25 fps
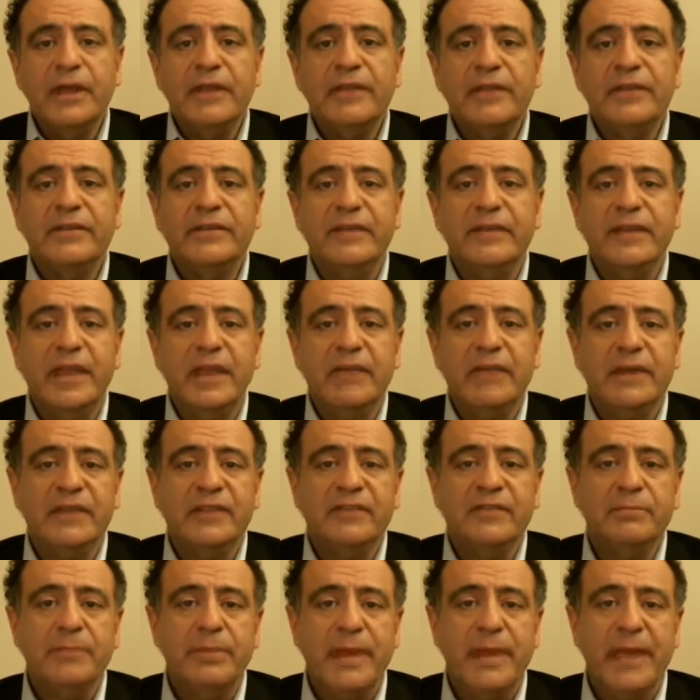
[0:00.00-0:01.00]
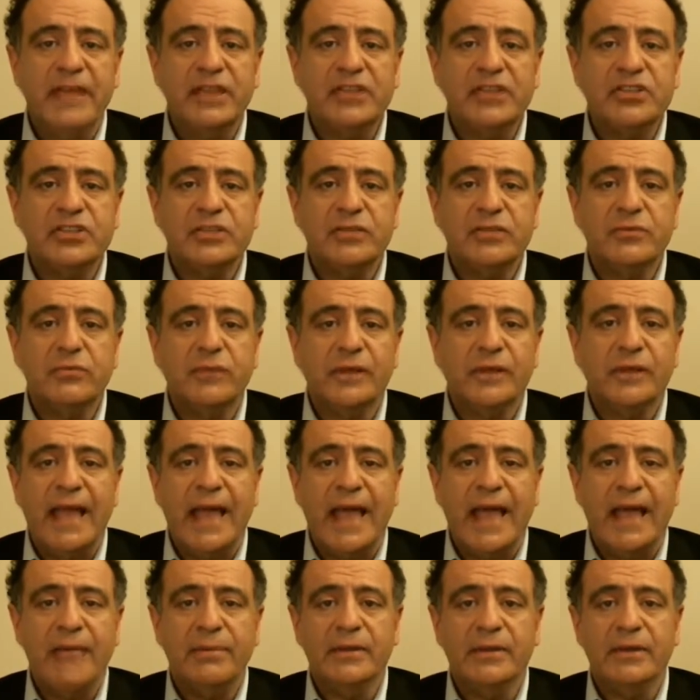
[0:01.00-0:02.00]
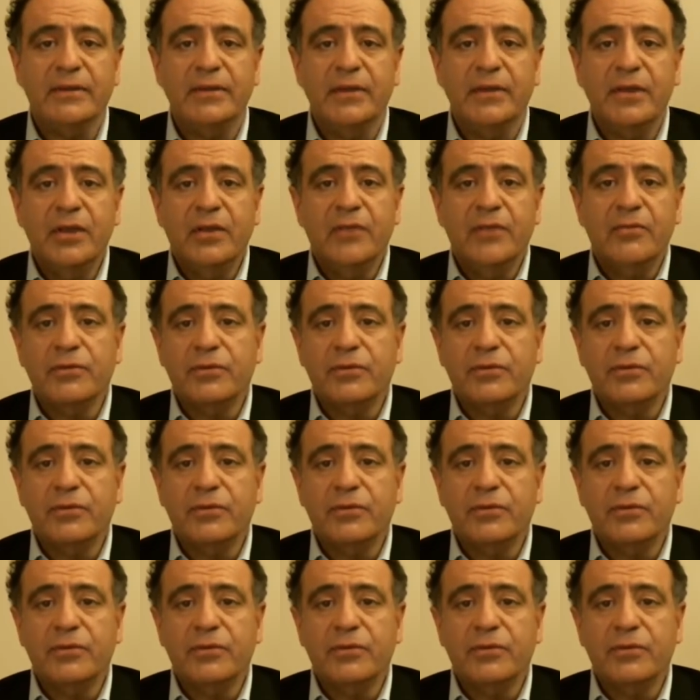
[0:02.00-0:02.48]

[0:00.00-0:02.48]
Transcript: the same expansion will happen